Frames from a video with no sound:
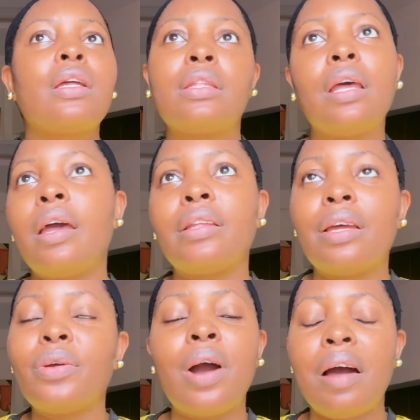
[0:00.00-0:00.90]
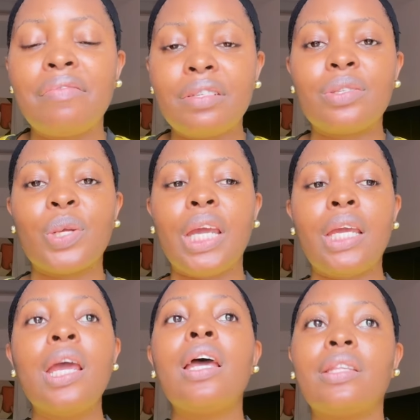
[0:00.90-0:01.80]
they don't have it,
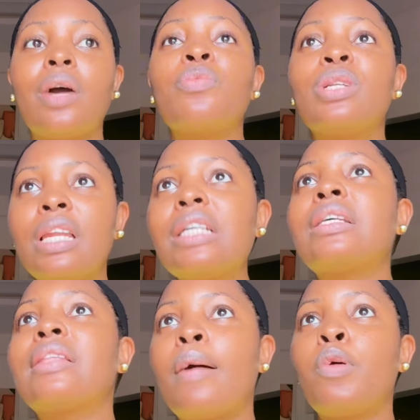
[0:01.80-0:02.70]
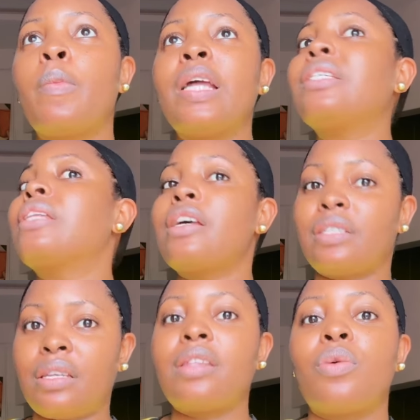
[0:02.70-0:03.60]
okay? They would listen that moment. The
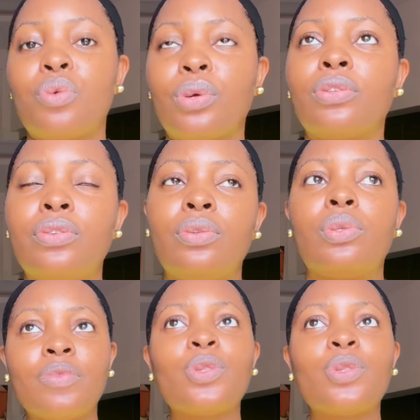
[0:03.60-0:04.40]
next day, they will continue.